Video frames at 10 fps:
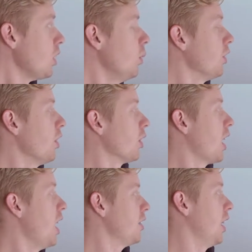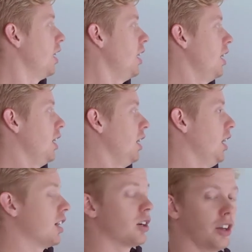this other content,
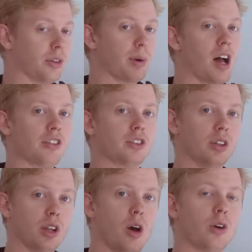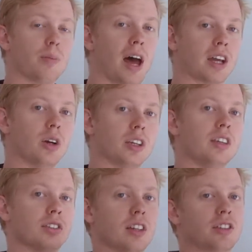it could cause the browser to load my
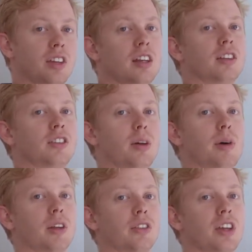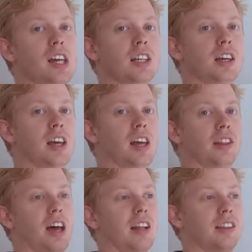cookies and send it to some other site.
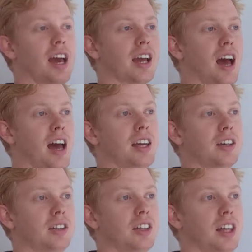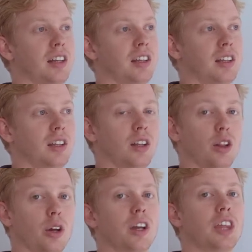That, that guy could then
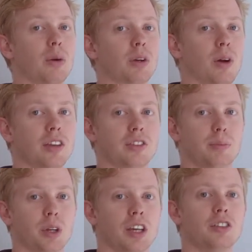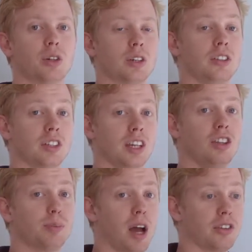look at that request, put his cookies in
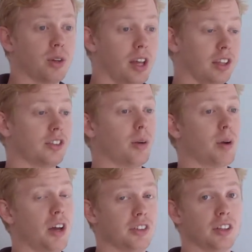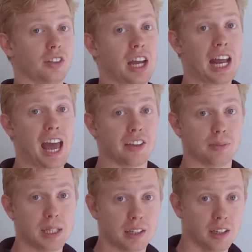his browser, and then start browsing the site as
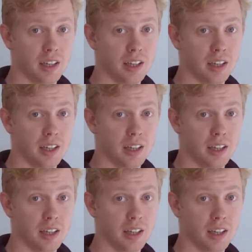me.